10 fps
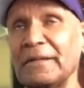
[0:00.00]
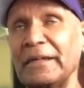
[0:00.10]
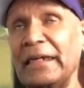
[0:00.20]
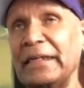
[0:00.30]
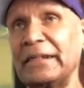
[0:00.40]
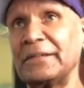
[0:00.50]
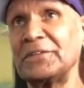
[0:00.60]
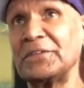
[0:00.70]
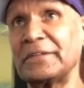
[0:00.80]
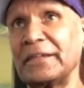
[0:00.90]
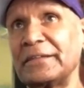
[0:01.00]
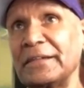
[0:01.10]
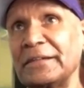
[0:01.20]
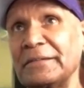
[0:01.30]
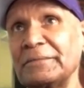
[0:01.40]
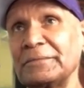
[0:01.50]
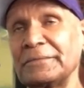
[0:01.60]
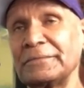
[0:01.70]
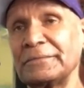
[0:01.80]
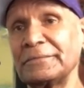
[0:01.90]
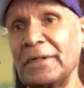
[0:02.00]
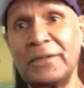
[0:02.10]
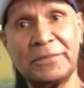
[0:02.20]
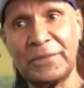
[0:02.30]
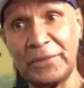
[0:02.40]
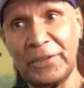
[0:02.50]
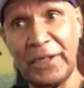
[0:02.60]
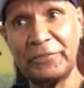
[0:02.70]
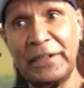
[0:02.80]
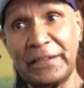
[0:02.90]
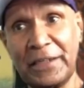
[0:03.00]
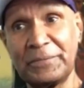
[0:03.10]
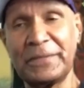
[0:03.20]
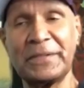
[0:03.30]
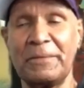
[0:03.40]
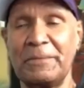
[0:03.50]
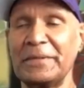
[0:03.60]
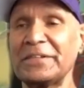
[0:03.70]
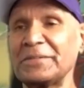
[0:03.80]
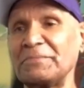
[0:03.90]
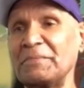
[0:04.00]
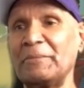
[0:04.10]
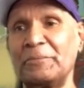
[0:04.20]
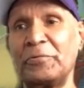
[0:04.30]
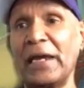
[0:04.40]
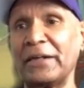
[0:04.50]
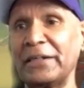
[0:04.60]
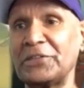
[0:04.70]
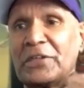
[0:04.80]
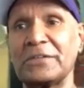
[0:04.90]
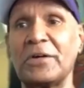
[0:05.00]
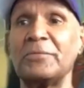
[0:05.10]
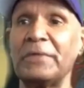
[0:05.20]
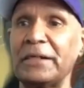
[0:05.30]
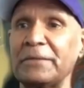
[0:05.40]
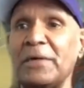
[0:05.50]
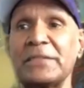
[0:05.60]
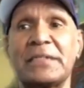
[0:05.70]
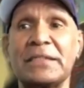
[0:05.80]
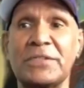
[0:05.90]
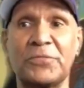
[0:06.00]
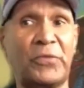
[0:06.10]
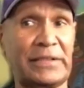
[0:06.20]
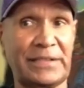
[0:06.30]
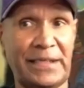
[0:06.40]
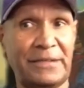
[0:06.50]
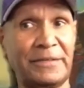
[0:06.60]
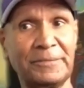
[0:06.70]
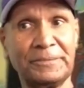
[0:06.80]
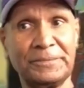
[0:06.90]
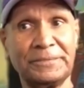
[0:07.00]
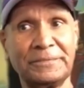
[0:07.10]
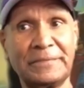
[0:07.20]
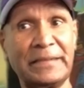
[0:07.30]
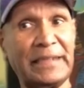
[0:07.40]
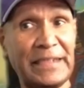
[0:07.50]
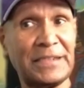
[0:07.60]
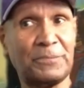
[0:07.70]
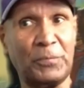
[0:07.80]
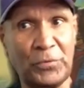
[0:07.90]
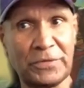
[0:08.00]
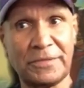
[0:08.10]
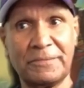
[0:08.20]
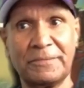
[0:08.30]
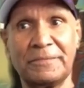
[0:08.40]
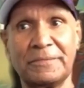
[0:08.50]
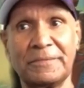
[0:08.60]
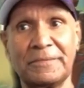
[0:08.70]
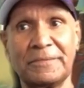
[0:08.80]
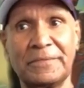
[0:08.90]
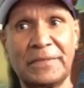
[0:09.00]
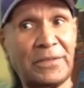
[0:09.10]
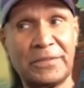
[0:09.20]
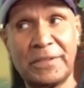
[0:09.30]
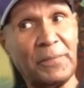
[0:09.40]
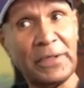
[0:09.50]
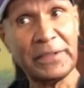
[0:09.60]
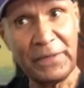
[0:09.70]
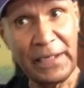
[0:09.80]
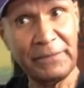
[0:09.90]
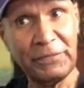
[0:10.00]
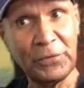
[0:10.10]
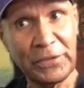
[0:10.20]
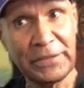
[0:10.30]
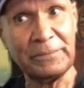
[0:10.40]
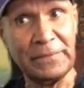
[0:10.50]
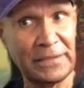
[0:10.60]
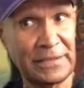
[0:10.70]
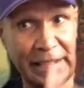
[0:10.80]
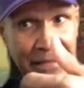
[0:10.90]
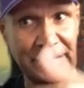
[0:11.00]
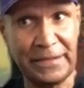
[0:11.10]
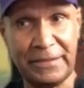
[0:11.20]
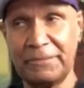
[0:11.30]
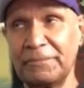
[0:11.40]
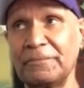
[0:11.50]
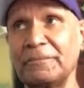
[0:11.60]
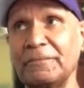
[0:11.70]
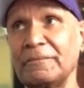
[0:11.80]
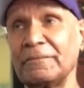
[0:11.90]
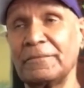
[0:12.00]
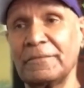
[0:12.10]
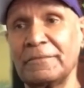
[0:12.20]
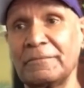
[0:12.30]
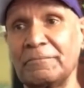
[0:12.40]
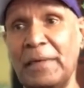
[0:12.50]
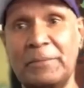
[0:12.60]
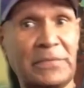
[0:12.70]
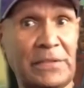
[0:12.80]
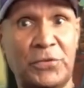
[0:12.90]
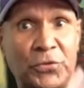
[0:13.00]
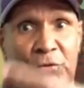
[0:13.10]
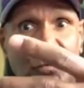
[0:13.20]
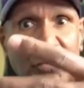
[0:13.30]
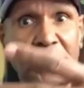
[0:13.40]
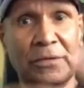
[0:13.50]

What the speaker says: And she said, oh, so you like reading it? Because mum proudly, she goes, oh, my son's a writer and they're his books. She said, oh, do you mind if I have a look at them? This lady said. Mum said, sure.